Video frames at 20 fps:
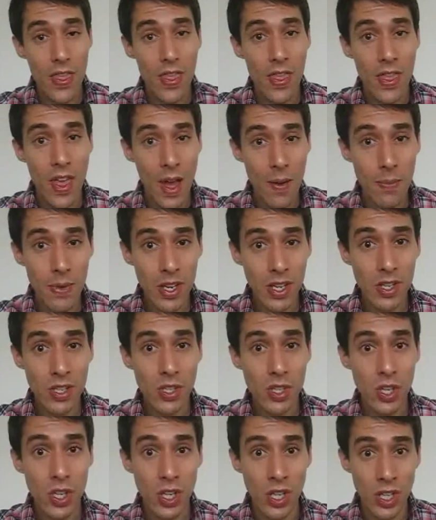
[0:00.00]
That
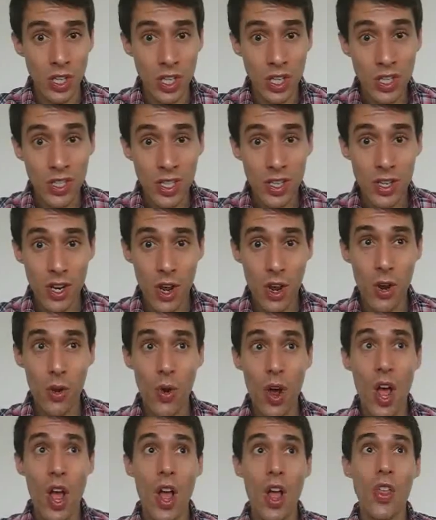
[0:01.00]
means you need to
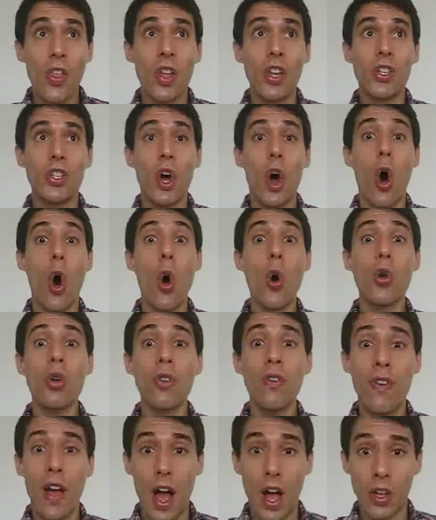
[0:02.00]
know the
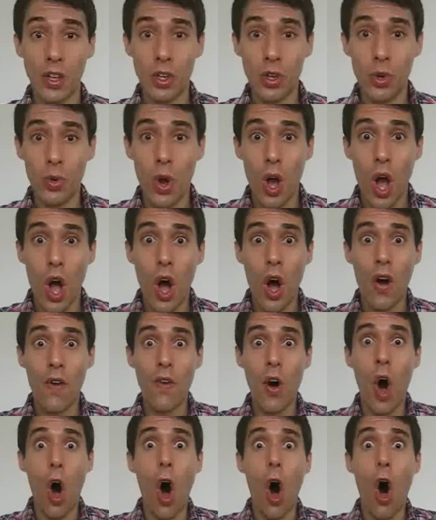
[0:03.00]
total value of
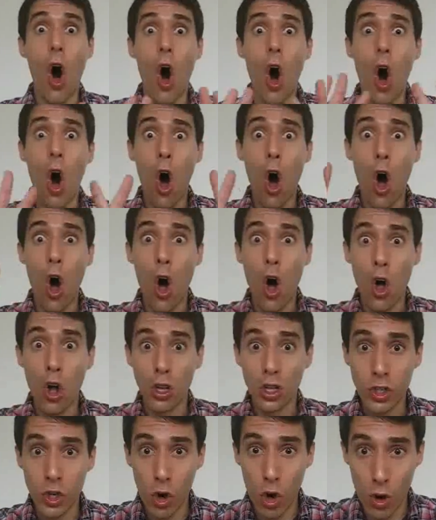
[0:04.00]

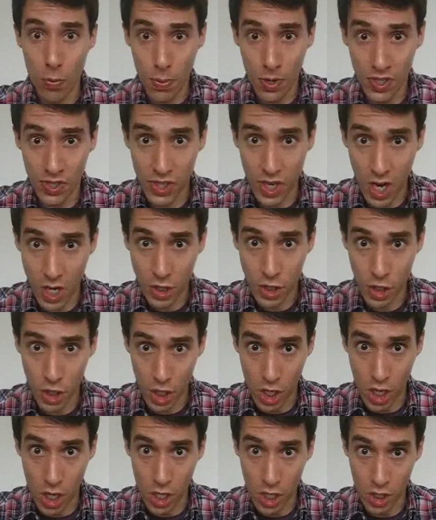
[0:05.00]
all your
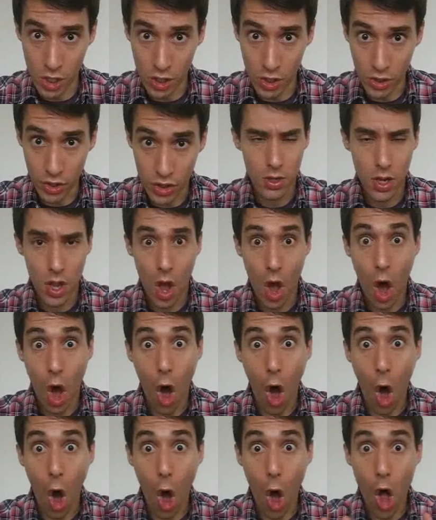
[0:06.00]
possessions.
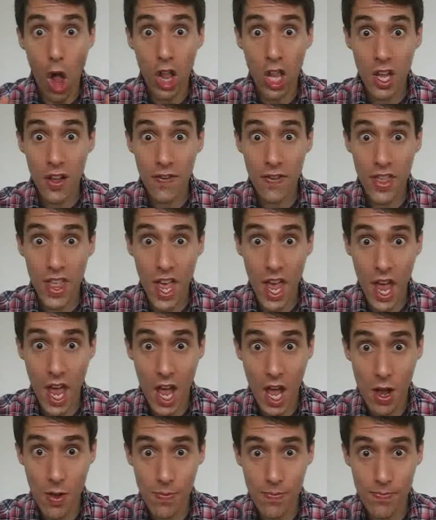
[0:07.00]
All of
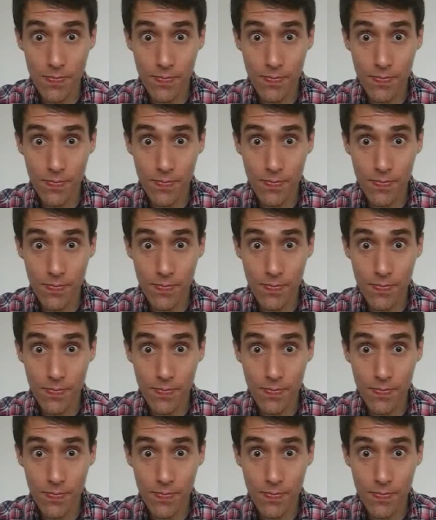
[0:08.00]
them.